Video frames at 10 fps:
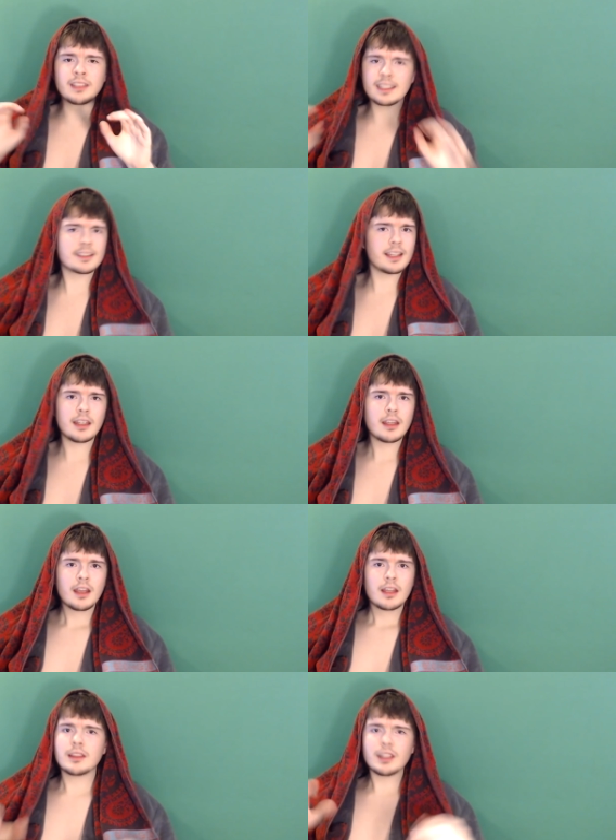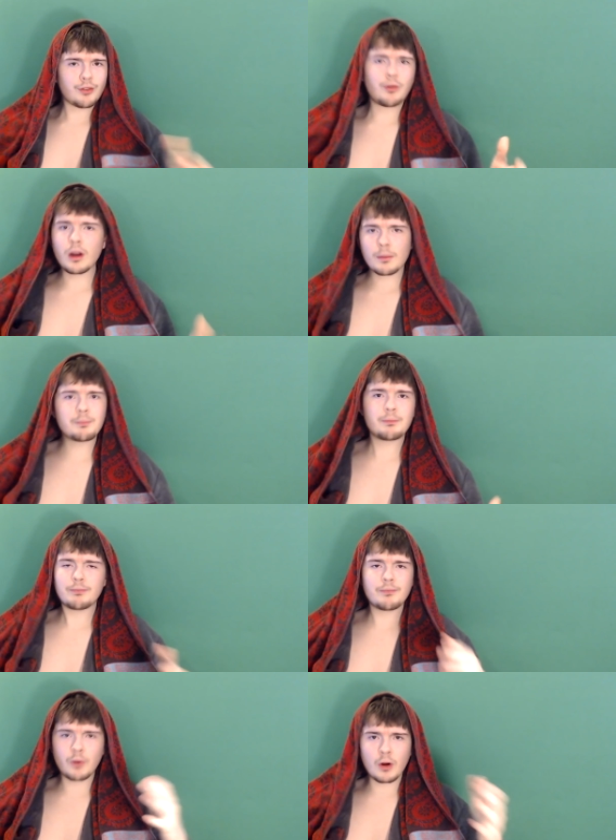only see these four
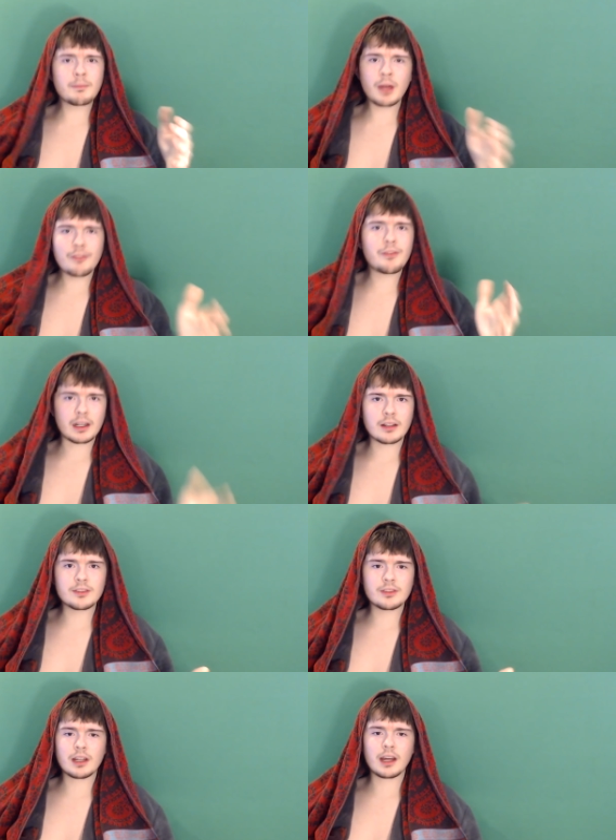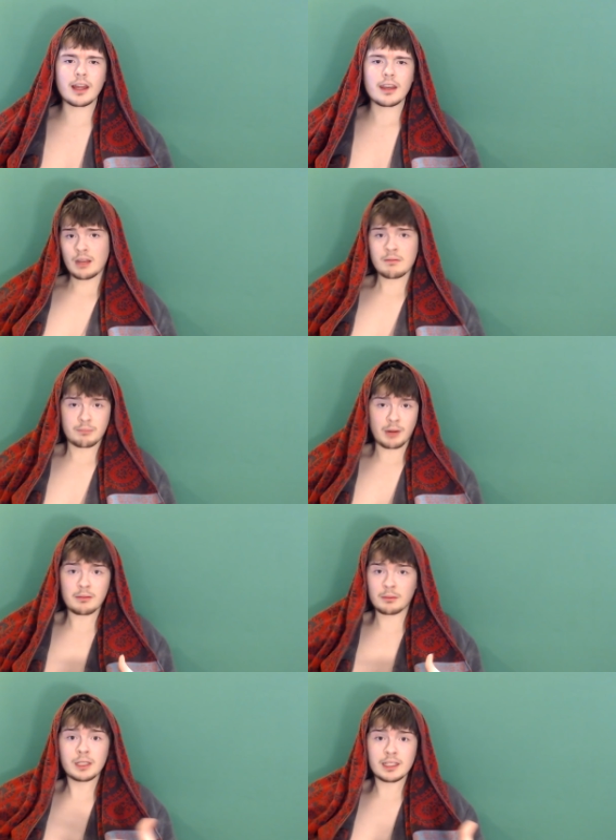four motherfuckers you got, and
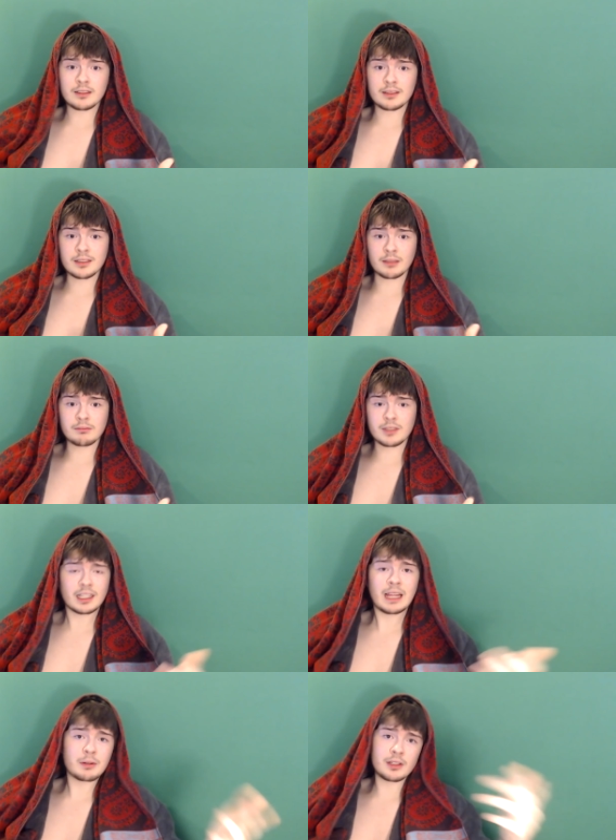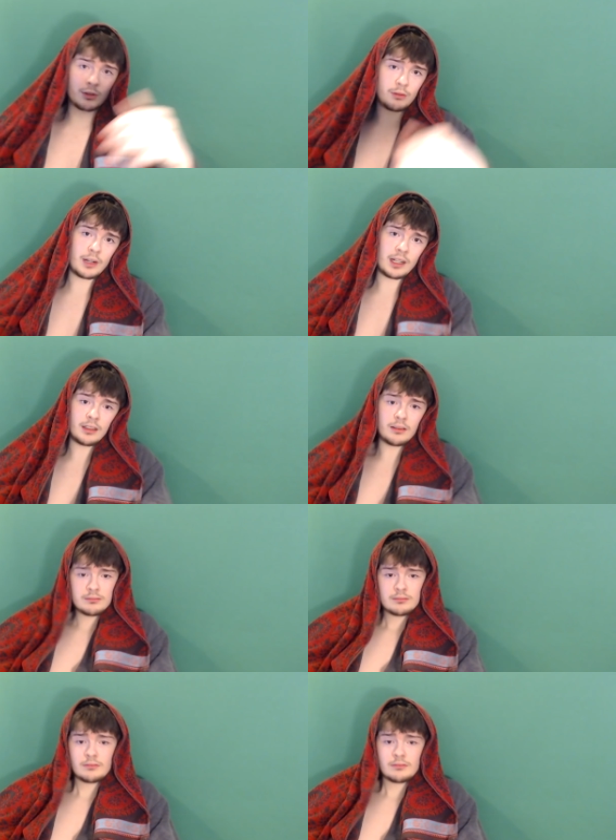probably some celebrities you follow.